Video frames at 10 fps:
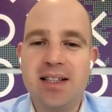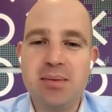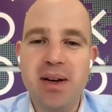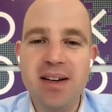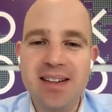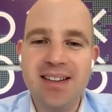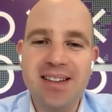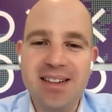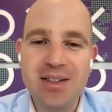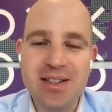spending
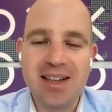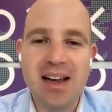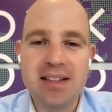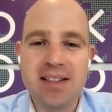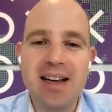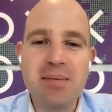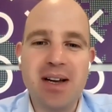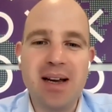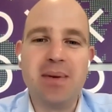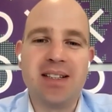years as
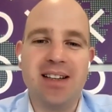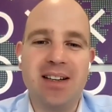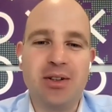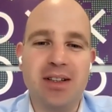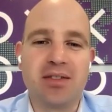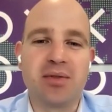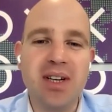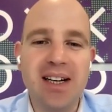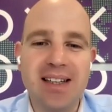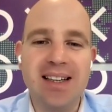IBM executives
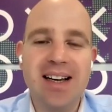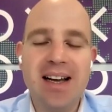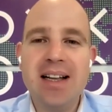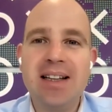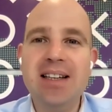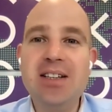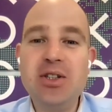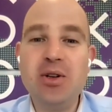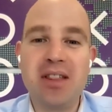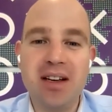really
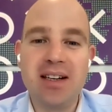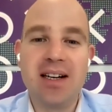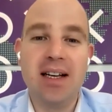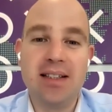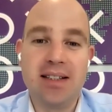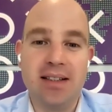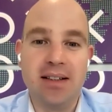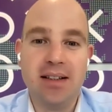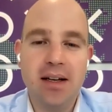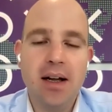teach you that
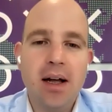lesson.